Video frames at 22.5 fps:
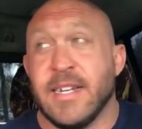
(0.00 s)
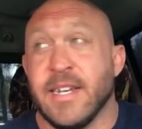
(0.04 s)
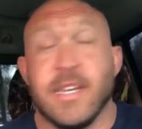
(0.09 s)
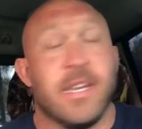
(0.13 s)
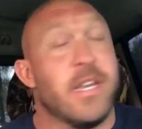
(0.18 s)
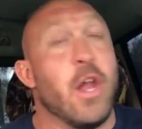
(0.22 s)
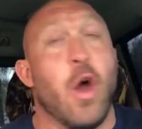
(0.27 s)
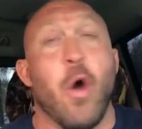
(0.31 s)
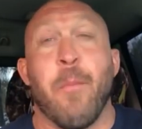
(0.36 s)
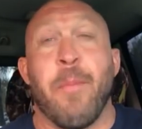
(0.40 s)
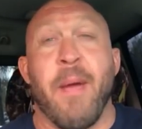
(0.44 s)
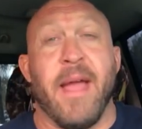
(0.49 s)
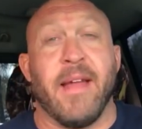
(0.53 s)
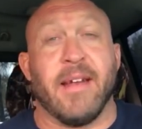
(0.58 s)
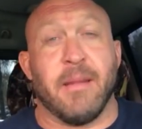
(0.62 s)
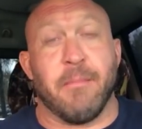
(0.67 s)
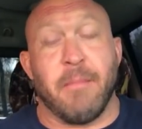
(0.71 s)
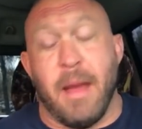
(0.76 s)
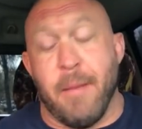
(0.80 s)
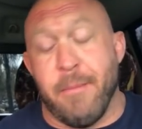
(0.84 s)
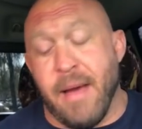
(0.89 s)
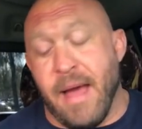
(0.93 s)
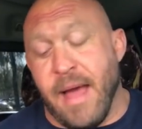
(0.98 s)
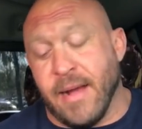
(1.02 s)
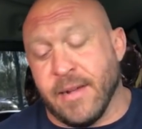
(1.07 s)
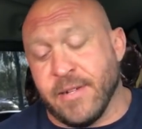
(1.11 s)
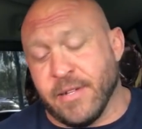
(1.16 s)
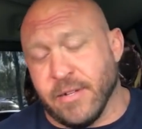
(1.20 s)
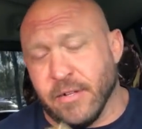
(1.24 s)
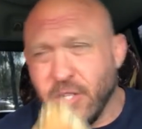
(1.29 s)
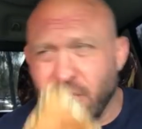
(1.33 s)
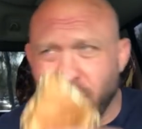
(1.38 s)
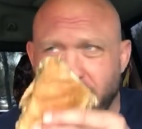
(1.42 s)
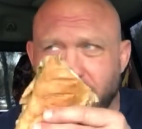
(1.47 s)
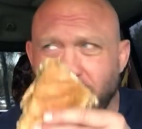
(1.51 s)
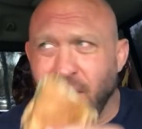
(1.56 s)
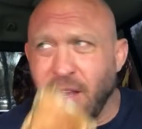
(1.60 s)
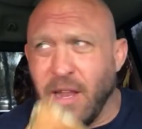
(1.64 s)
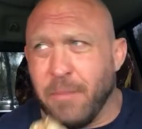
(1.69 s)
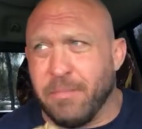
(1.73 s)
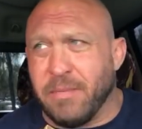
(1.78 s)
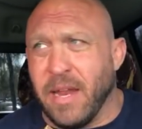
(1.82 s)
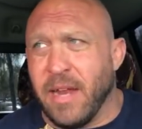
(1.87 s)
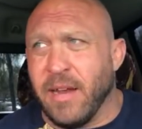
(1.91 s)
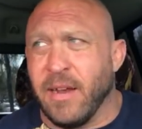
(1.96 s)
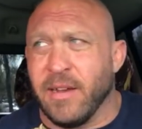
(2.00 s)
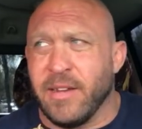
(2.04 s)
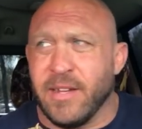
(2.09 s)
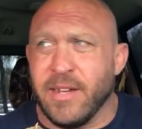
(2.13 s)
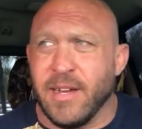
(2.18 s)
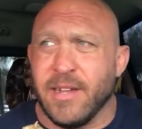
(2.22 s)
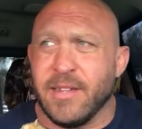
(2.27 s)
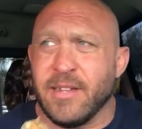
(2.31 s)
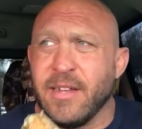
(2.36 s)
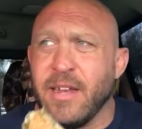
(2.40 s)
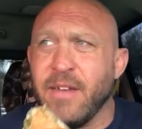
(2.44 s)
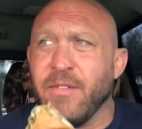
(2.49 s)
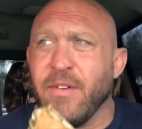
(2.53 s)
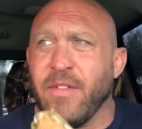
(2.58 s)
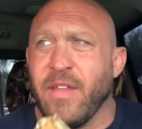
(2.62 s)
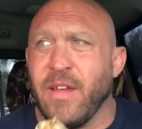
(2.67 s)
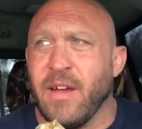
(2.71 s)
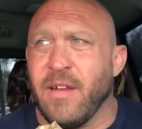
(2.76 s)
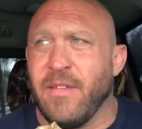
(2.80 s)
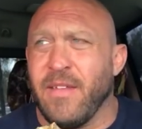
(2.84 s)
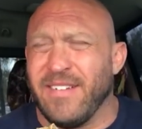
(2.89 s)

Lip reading: No pain in my back. So just a little update on you guys and everything.